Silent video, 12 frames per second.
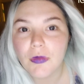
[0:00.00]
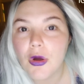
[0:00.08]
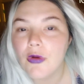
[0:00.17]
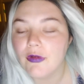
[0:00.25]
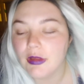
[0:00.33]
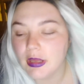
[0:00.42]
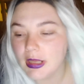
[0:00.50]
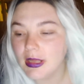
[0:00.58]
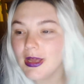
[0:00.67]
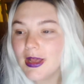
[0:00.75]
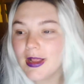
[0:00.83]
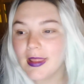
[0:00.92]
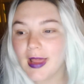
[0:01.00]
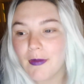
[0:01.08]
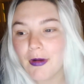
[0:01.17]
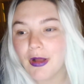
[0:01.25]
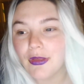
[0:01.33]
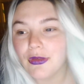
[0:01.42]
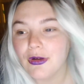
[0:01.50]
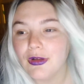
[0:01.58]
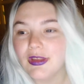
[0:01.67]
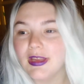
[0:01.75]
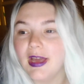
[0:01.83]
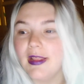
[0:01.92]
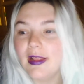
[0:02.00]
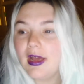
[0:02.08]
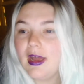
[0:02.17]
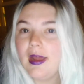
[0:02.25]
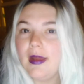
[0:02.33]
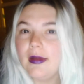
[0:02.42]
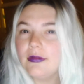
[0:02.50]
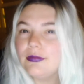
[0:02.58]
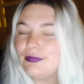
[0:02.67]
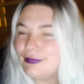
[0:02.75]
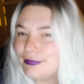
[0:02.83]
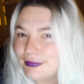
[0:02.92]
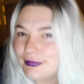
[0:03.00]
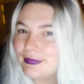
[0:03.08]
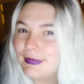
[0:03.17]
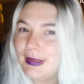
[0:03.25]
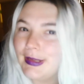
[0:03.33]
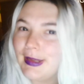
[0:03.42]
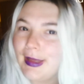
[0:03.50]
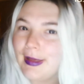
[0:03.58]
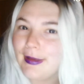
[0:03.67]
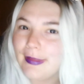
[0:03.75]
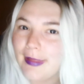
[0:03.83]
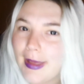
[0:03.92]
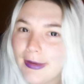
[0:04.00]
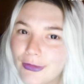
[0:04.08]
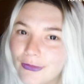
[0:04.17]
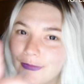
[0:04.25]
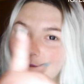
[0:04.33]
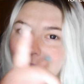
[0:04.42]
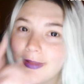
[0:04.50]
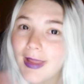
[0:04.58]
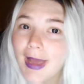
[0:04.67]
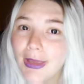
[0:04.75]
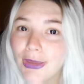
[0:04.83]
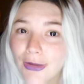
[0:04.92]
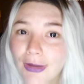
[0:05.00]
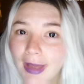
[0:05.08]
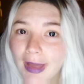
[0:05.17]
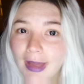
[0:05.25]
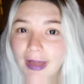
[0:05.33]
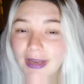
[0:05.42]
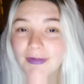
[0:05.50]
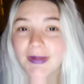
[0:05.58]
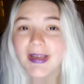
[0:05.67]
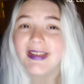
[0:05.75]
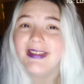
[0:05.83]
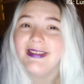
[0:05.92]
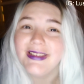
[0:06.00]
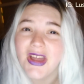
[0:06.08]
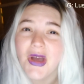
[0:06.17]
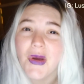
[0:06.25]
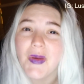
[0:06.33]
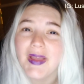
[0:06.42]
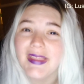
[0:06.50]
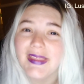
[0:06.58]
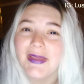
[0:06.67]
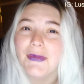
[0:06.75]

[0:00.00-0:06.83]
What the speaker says: over and they like want to touch it, and they're like, that don't feel like your hair. And I'm like, no, it's a